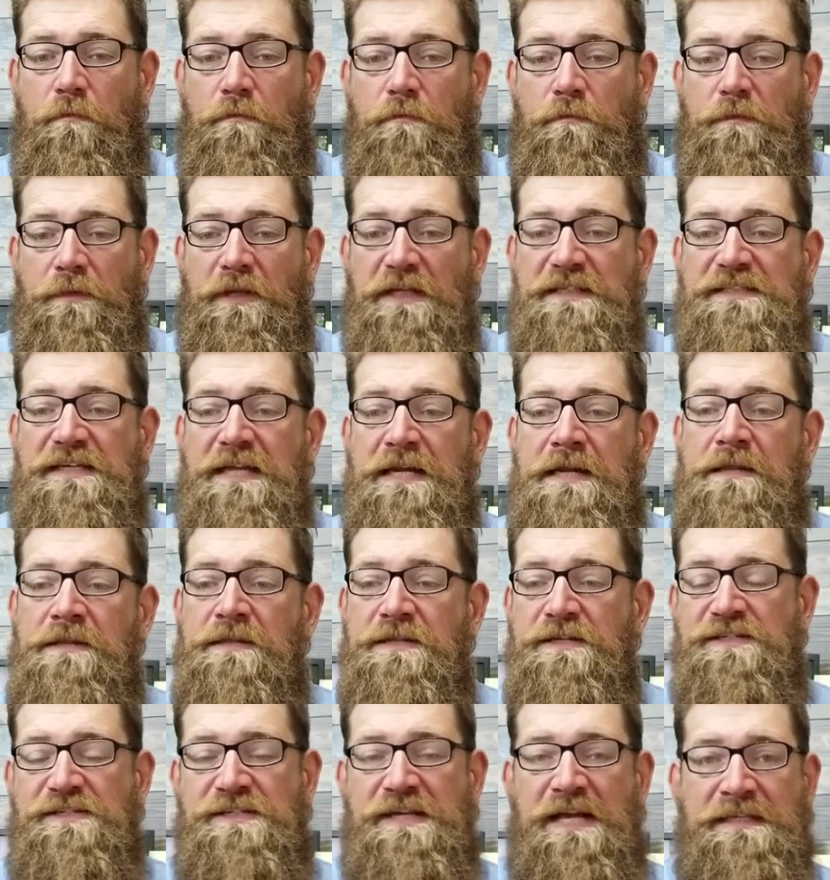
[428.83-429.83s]
Let's get into
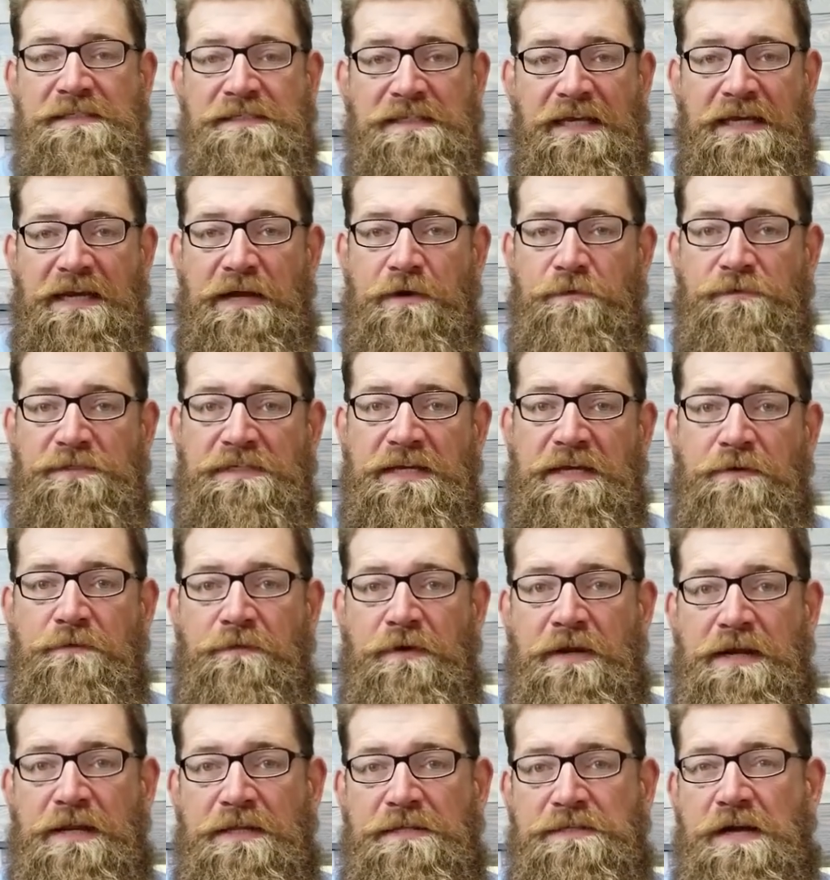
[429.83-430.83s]
the scents like I was getting
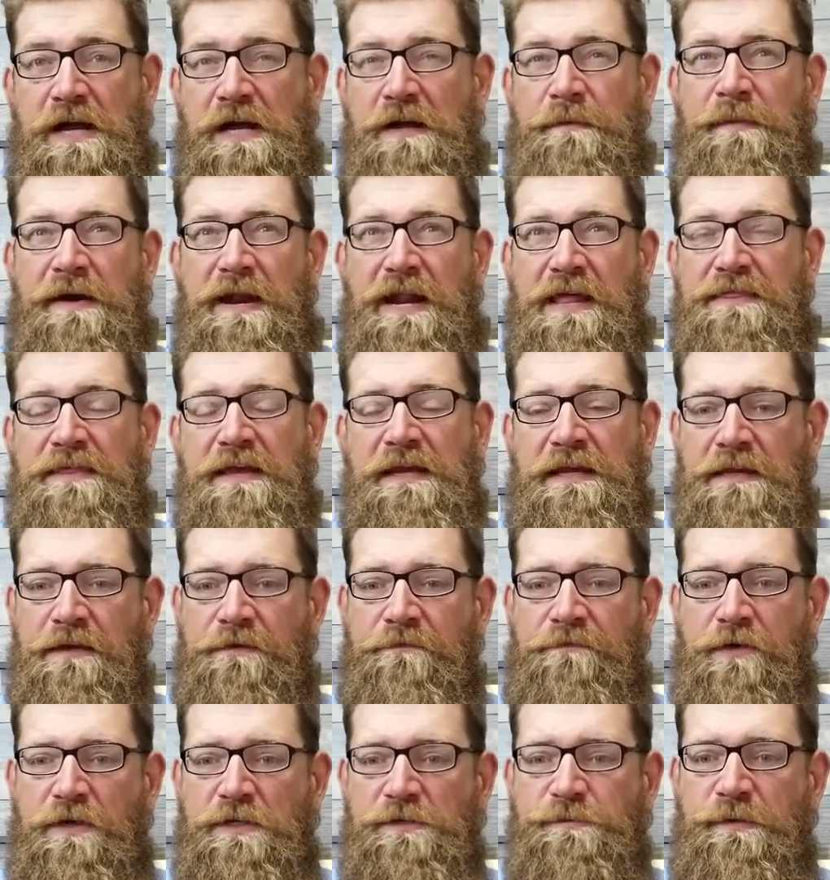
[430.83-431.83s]
ready to talk about, I think, in the
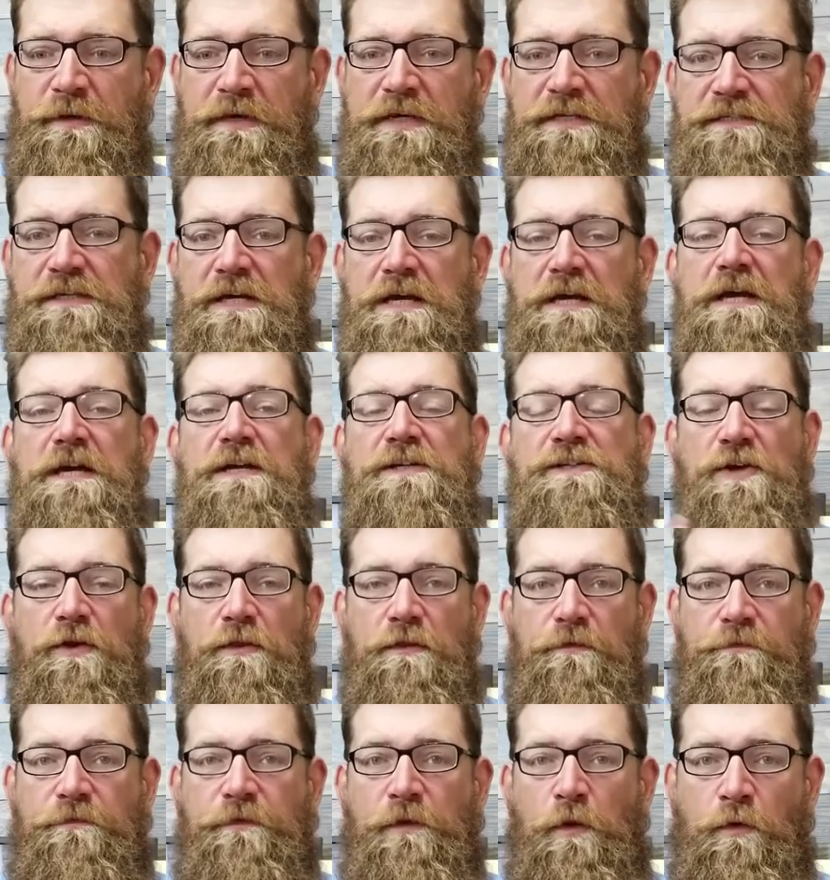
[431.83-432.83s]
first place. So
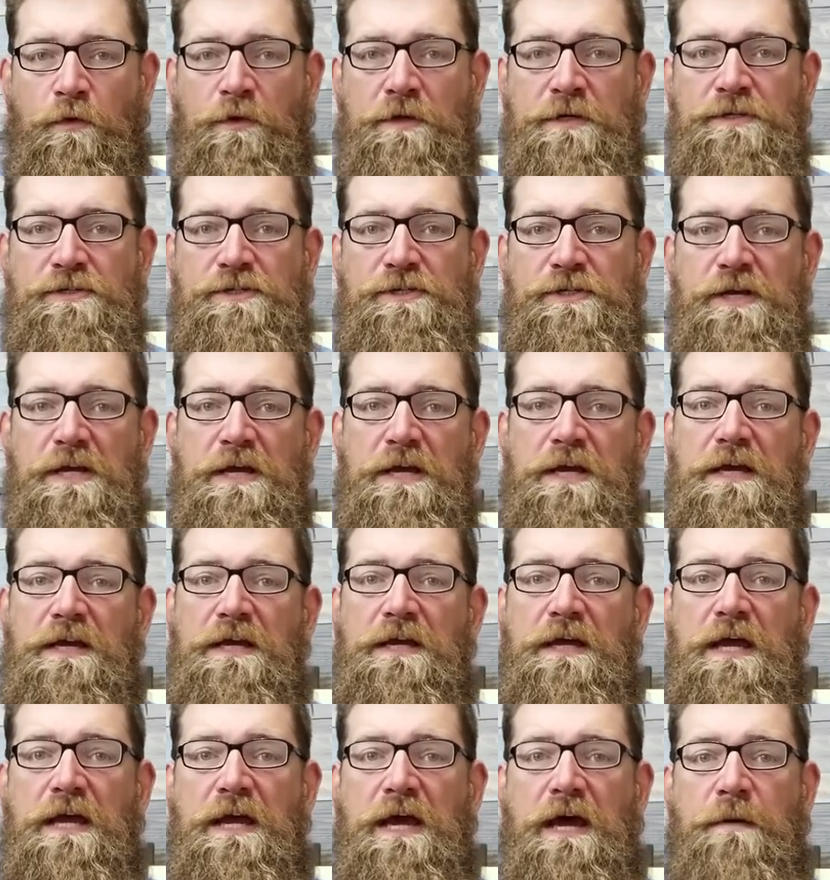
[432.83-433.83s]
the florange,
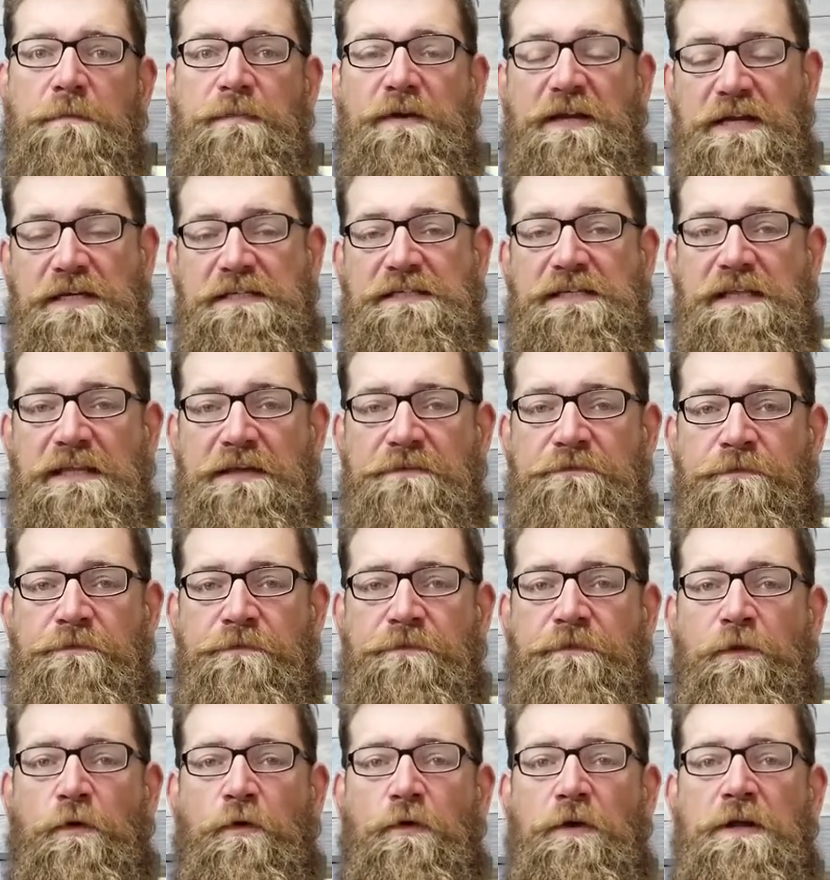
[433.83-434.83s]
because I live in
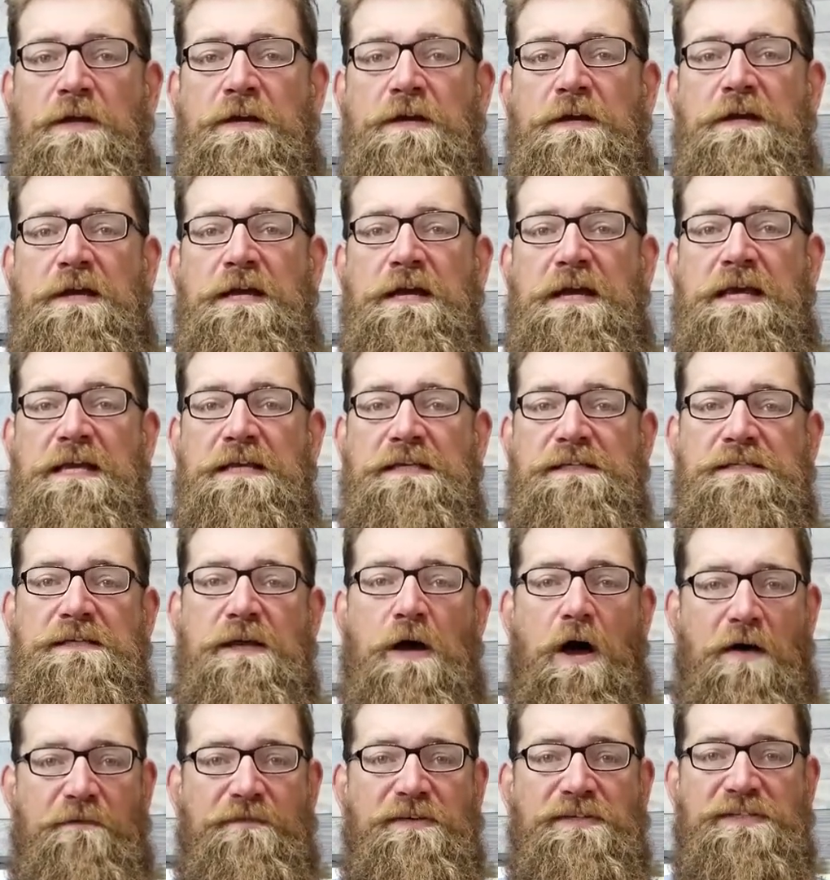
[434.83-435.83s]
Florida, is
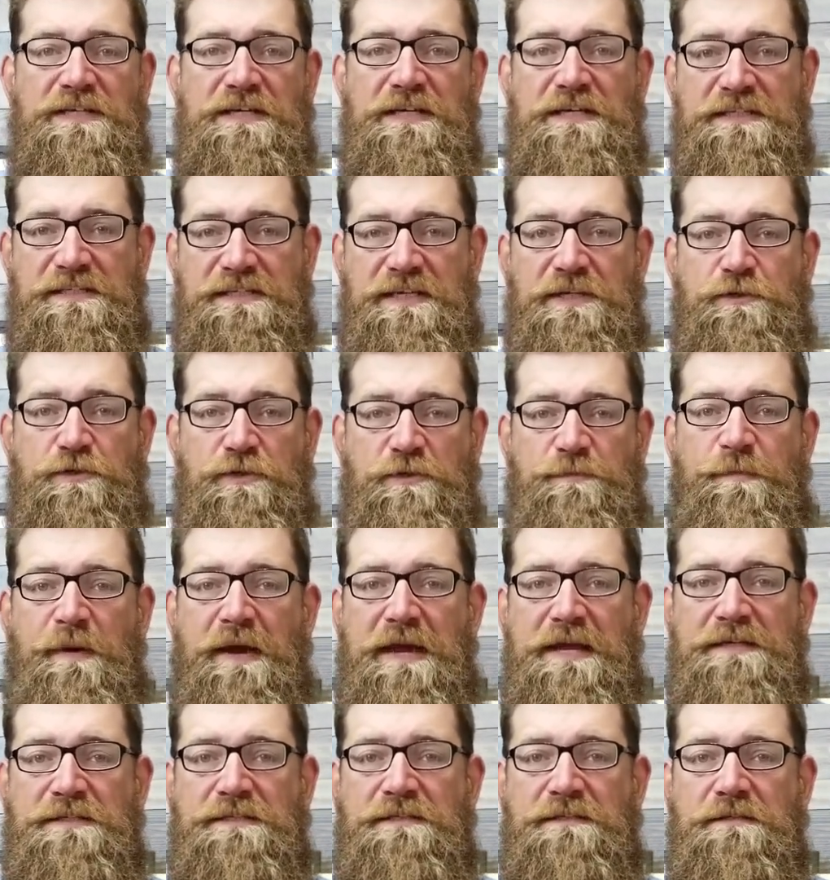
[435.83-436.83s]
obviously a
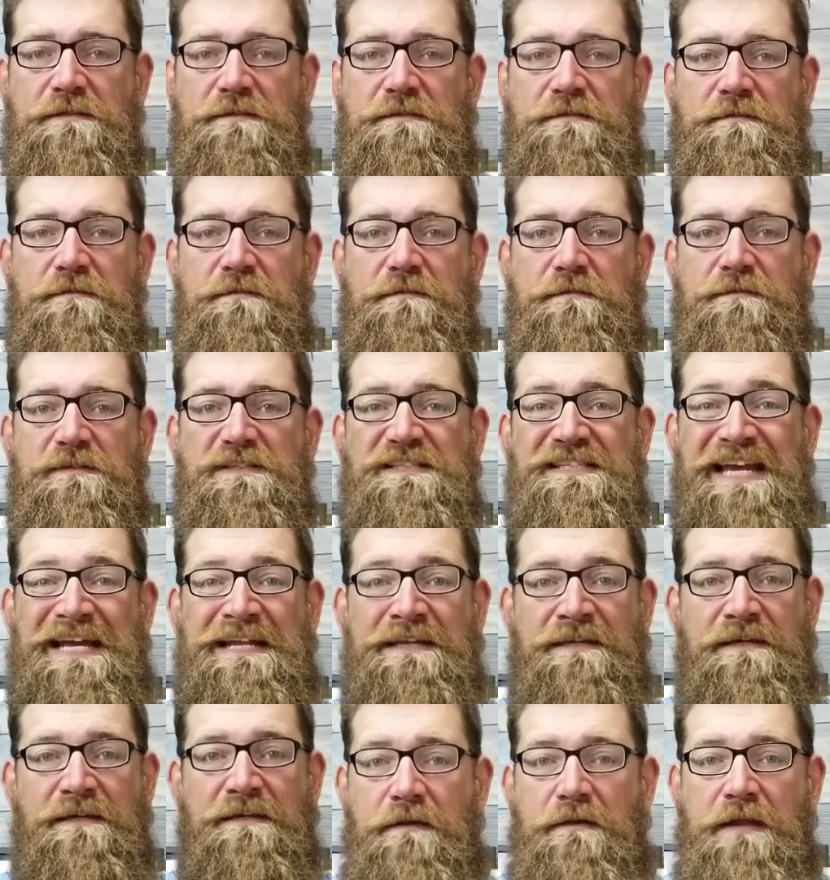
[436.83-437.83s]
citrus-based
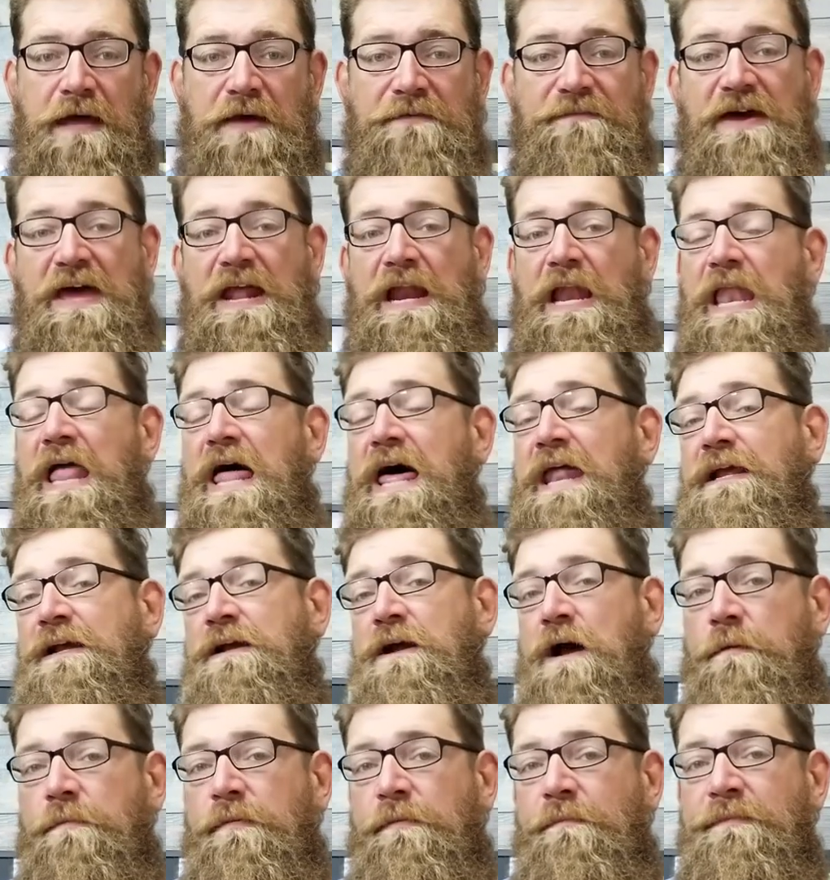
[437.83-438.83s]
scent. I've had a lot of
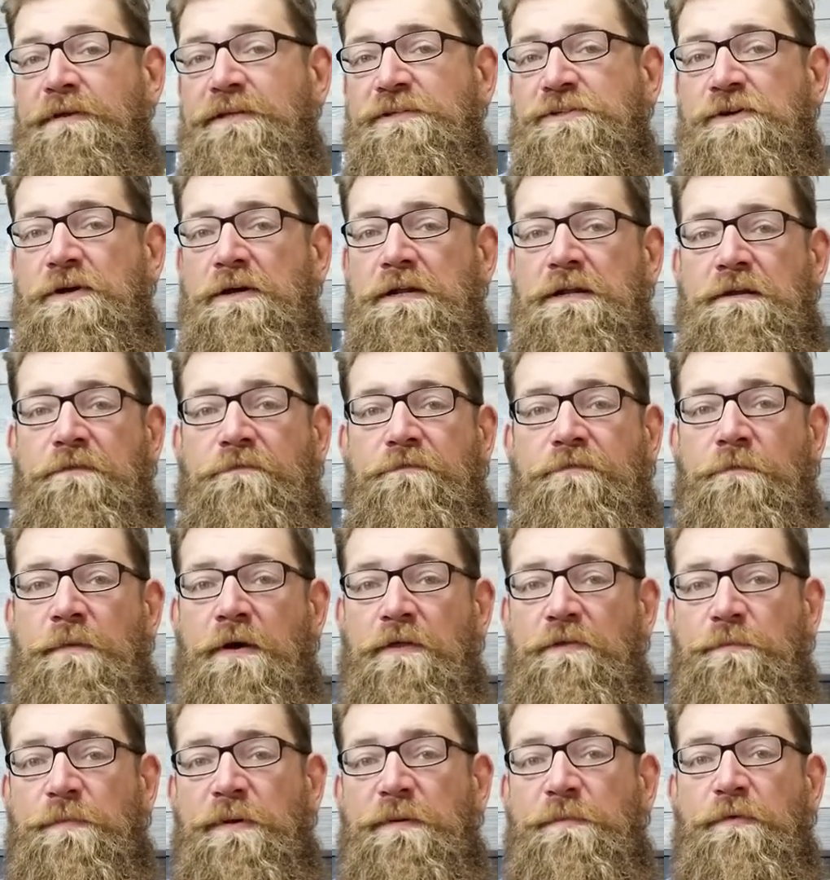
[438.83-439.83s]
compliments on it from
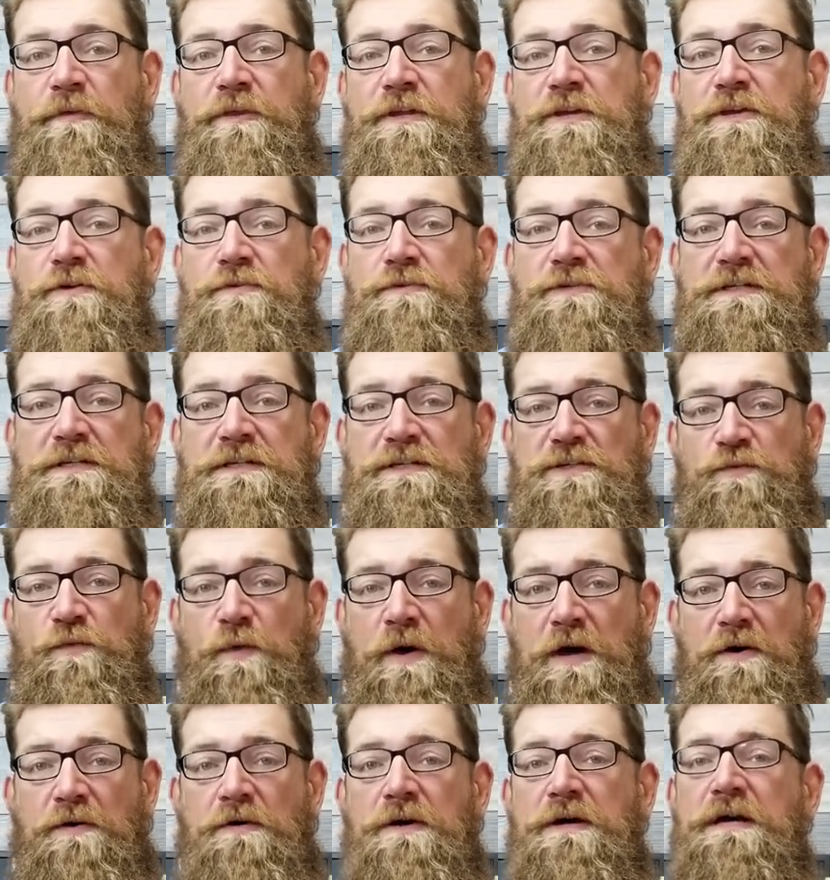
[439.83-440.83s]
other people that use it as
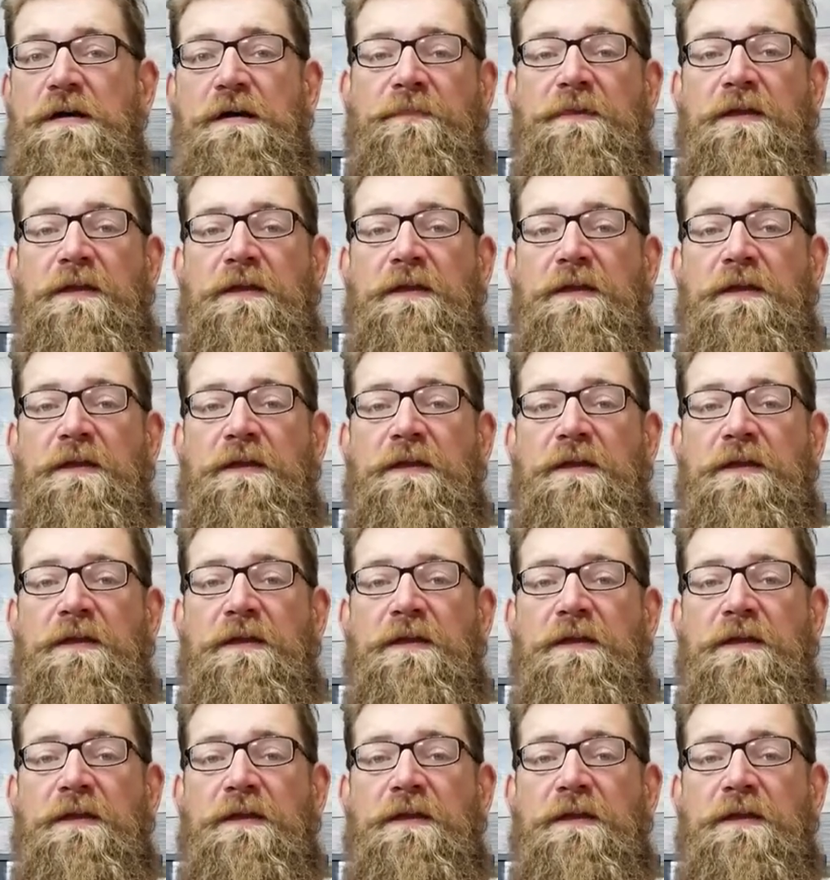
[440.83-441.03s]
well.